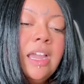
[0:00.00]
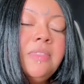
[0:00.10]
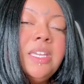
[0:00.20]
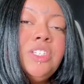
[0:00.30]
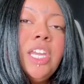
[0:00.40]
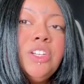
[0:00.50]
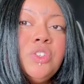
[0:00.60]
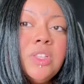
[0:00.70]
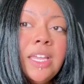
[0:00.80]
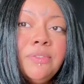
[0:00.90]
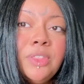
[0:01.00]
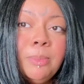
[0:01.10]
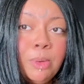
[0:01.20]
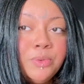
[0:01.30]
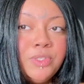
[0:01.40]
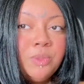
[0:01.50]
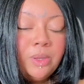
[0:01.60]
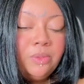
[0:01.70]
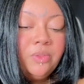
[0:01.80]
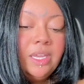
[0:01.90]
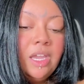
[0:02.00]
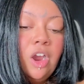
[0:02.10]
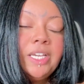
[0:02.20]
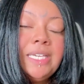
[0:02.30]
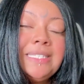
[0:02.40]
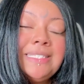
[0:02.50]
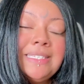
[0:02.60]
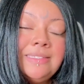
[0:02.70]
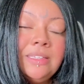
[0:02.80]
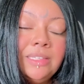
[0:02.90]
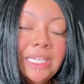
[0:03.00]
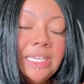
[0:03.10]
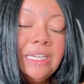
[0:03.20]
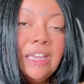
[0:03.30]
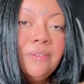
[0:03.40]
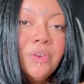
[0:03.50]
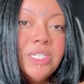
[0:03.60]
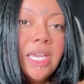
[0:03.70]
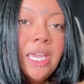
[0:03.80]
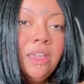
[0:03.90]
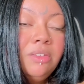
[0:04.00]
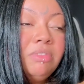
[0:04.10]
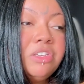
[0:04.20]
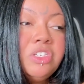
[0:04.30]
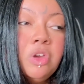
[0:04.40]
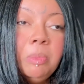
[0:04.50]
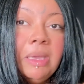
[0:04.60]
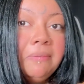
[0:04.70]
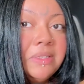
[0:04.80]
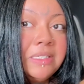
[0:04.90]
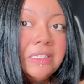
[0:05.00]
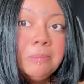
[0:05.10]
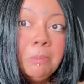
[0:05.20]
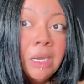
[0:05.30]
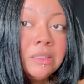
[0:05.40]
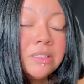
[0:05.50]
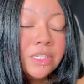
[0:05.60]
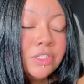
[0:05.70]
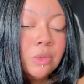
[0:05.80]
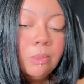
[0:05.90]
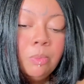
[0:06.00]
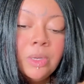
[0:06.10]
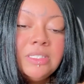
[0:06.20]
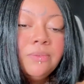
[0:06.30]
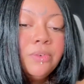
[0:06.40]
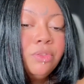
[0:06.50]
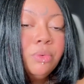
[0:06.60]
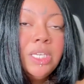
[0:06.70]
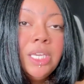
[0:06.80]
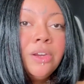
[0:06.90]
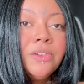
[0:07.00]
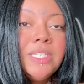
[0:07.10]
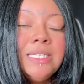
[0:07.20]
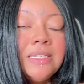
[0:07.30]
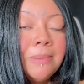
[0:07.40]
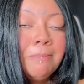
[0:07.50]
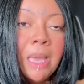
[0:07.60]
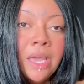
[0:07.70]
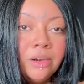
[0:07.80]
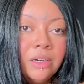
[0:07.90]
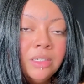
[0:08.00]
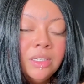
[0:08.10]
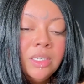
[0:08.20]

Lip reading: and they change your life the most, whether they are consistently in it every day, they show up every 6 months, they show up once every 3 years, it doesn't matter.